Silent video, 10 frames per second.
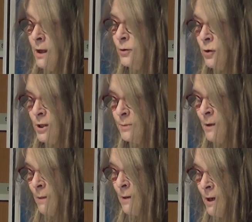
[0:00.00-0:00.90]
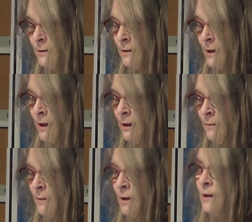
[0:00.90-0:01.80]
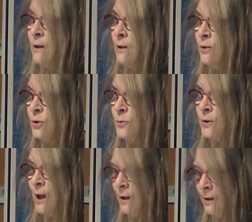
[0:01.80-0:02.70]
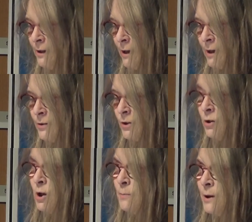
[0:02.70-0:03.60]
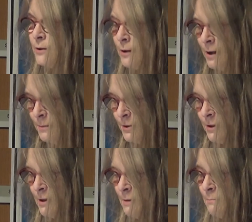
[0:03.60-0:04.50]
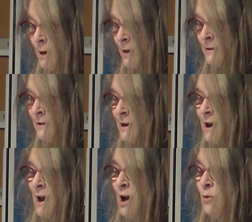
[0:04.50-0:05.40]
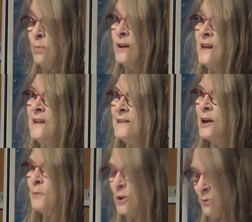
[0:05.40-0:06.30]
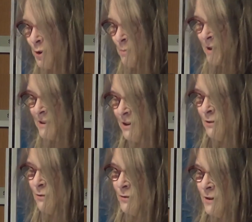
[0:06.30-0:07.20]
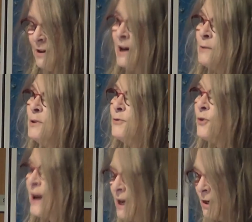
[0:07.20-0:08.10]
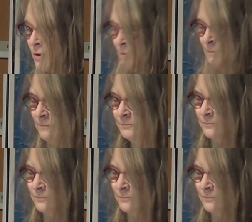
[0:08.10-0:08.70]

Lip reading: It crossed my mind to tell him those were dandelions, not buttercups. But how pleased I was with myself, I refrained.